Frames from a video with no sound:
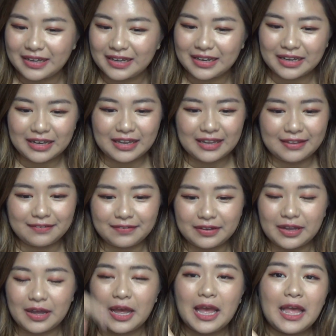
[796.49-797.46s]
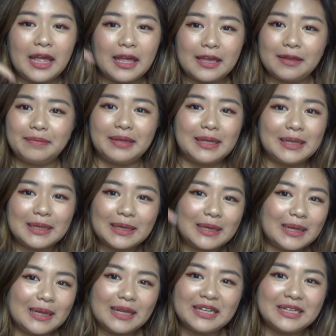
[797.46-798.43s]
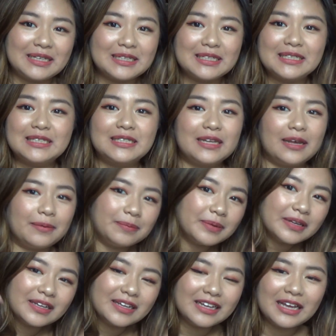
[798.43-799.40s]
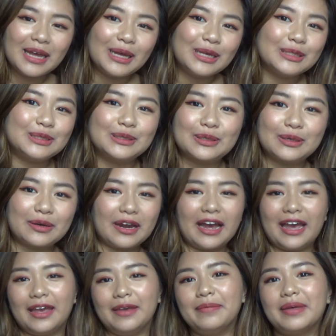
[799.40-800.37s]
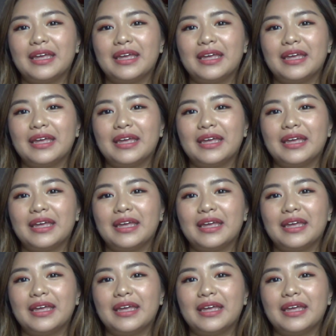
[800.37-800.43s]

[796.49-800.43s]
and give me a little subscribe.